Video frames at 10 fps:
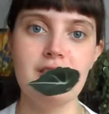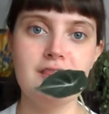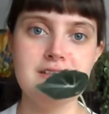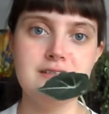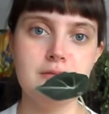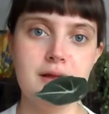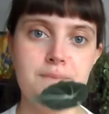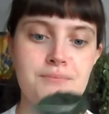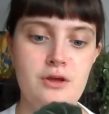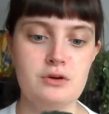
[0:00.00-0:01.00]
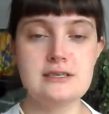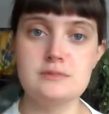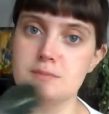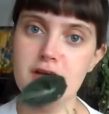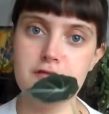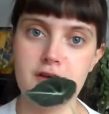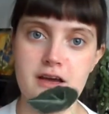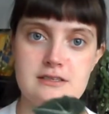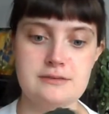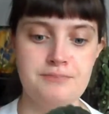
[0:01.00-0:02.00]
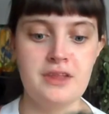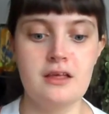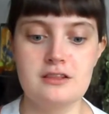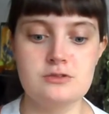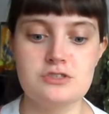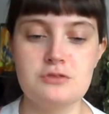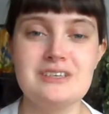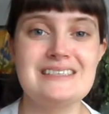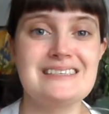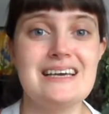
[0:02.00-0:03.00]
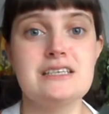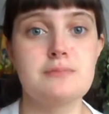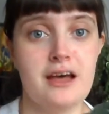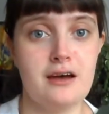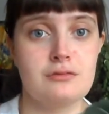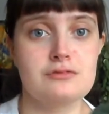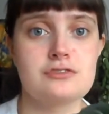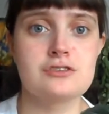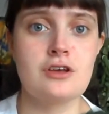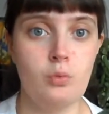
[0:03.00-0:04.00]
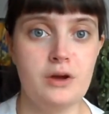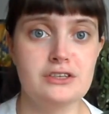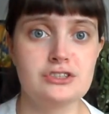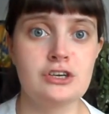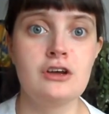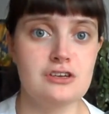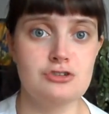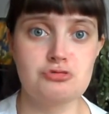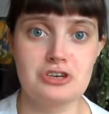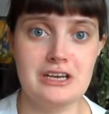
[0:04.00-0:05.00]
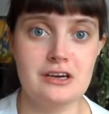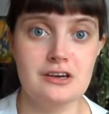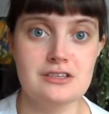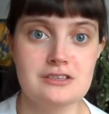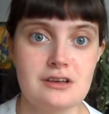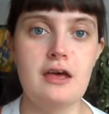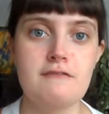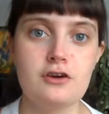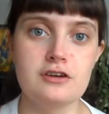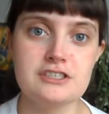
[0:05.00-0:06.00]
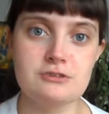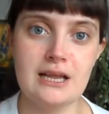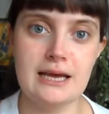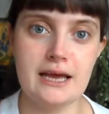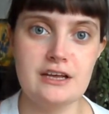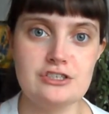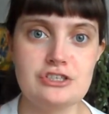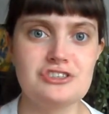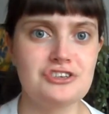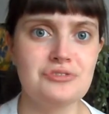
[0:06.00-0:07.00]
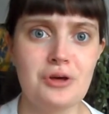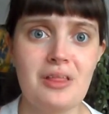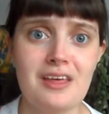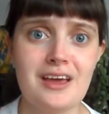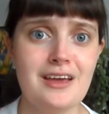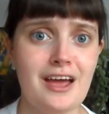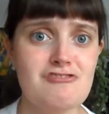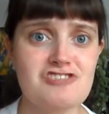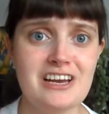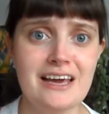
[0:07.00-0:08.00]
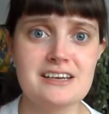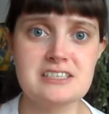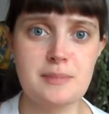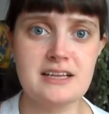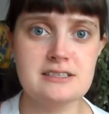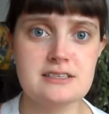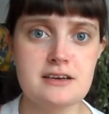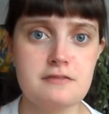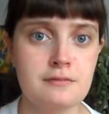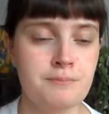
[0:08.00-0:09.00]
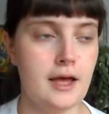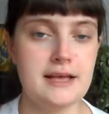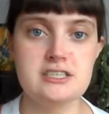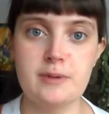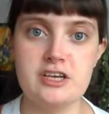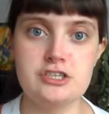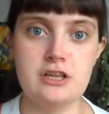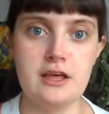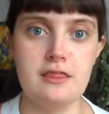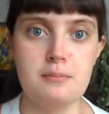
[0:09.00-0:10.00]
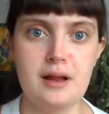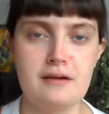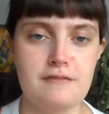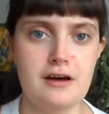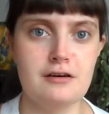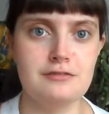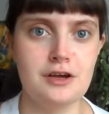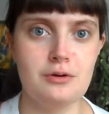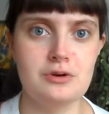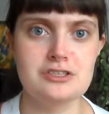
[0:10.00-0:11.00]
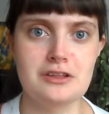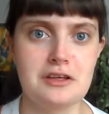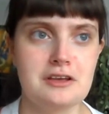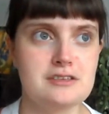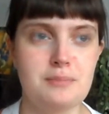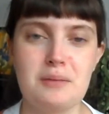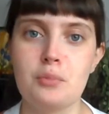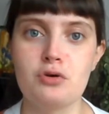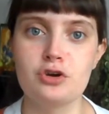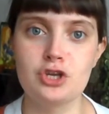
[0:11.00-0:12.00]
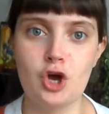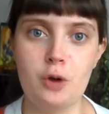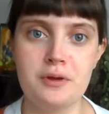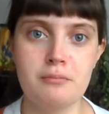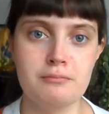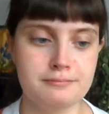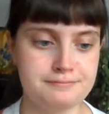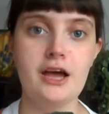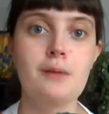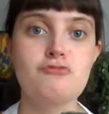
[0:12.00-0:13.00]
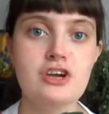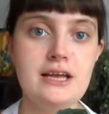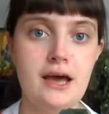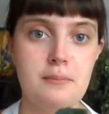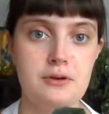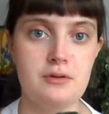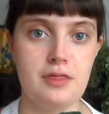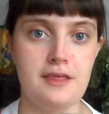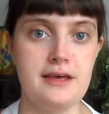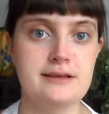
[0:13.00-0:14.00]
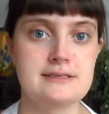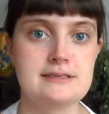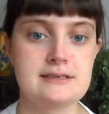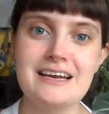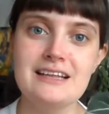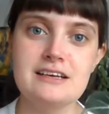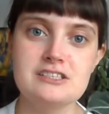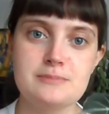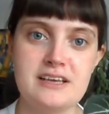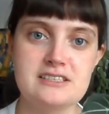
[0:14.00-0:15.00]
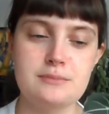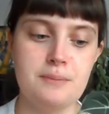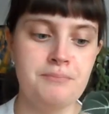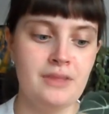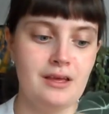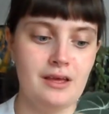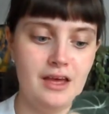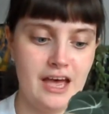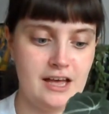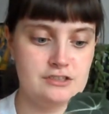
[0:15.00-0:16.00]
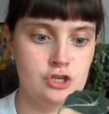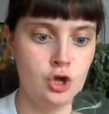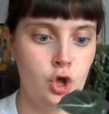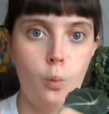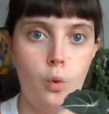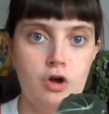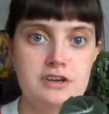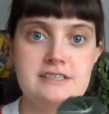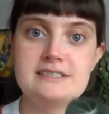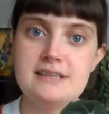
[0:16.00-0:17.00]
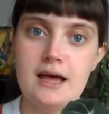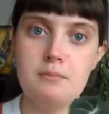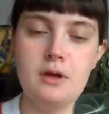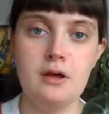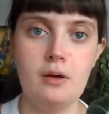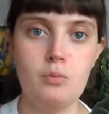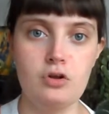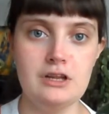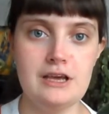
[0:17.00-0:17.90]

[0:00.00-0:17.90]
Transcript: This little plant seemed perfect. This was only £6, which is really good. If you're into alocasias, you know that they can get really expensive, especially the black velvet, which I think is a bit more uncommon. I'm really happy with this tiny little specimen. It has 1 stem and 1